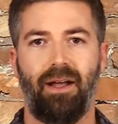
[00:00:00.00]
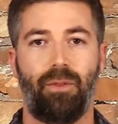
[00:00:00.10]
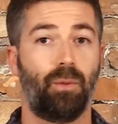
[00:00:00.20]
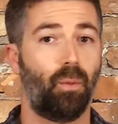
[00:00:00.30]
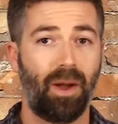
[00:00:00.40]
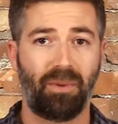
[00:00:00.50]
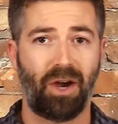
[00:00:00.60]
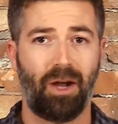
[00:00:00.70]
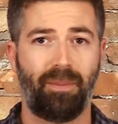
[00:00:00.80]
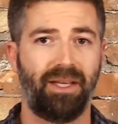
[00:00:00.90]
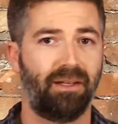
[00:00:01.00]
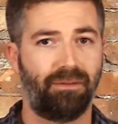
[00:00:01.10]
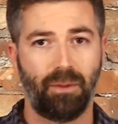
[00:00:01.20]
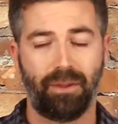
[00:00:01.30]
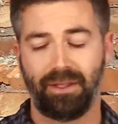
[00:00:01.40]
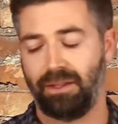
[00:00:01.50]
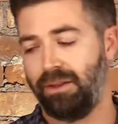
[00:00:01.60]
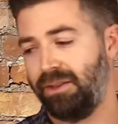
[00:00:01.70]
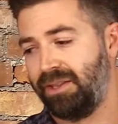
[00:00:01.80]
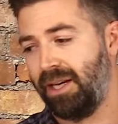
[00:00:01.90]
through web copy and a few things on
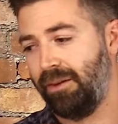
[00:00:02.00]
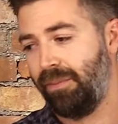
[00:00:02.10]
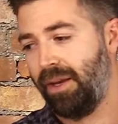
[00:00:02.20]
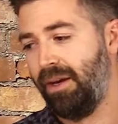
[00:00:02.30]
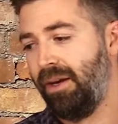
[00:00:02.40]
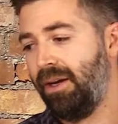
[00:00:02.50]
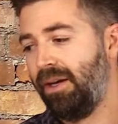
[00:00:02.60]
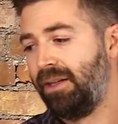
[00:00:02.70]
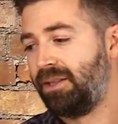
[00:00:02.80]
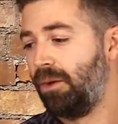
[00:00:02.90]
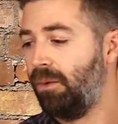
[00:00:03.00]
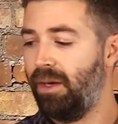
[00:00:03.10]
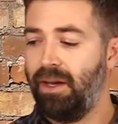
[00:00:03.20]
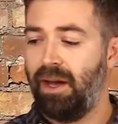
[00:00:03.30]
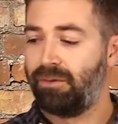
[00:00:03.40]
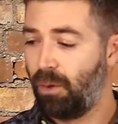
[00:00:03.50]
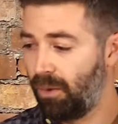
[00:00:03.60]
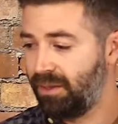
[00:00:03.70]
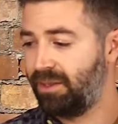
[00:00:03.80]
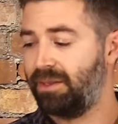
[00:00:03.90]
your site. So of
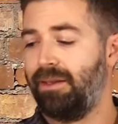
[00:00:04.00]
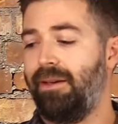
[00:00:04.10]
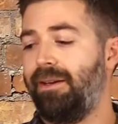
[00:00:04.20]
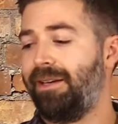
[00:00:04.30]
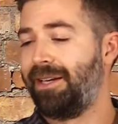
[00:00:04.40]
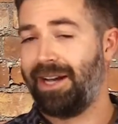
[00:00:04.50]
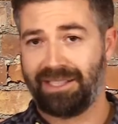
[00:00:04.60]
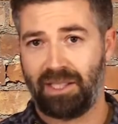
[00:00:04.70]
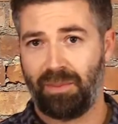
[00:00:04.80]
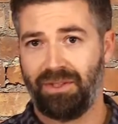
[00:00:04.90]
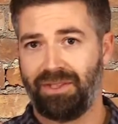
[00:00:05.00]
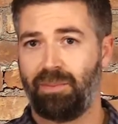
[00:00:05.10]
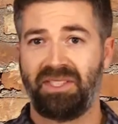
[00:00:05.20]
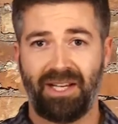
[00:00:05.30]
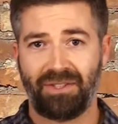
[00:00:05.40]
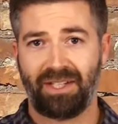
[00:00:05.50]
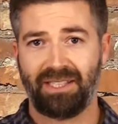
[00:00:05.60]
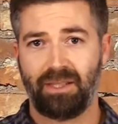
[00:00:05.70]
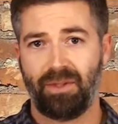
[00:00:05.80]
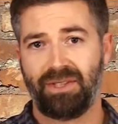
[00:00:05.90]
course, customers, potential
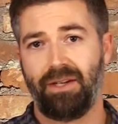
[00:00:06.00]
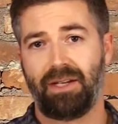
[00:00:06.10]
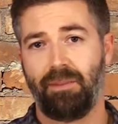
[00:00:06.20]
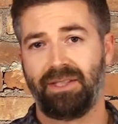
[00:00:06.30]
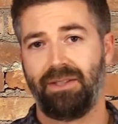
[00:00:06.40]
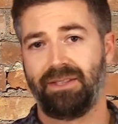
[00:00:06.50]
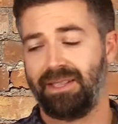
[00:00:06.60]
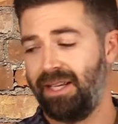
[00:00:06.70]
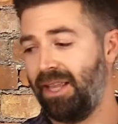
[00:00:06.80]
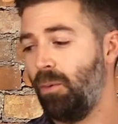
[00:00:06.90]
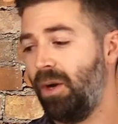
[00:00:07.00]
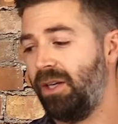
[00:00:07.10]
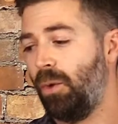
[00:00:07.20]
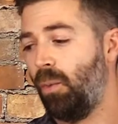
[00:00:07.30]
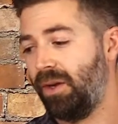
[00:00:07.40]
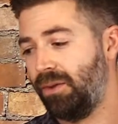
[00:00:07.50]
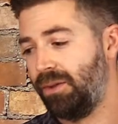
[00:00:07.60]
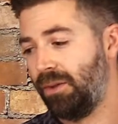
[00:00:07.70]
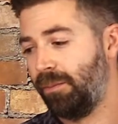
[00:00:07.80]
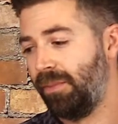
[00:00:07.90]
customers that are coming to your site, they want to know what you
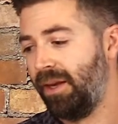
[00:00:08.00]
do.